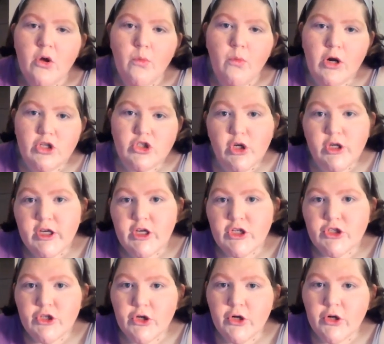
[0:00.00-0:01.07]
or a junky
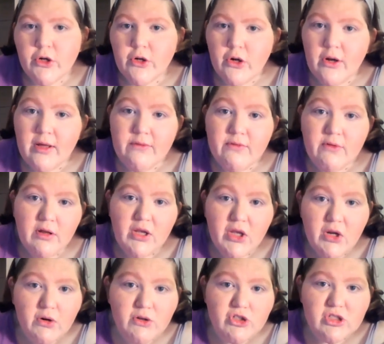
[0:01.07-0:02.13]
shirt, or even, you
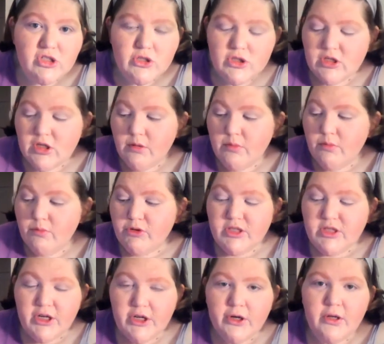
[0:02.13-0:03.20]
know, just a
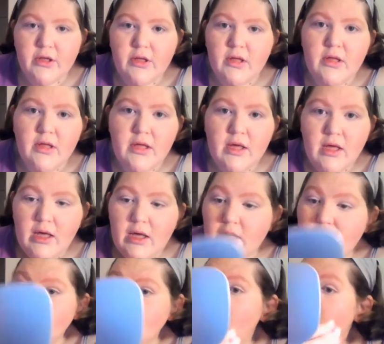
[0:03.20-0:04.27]
brassiere, and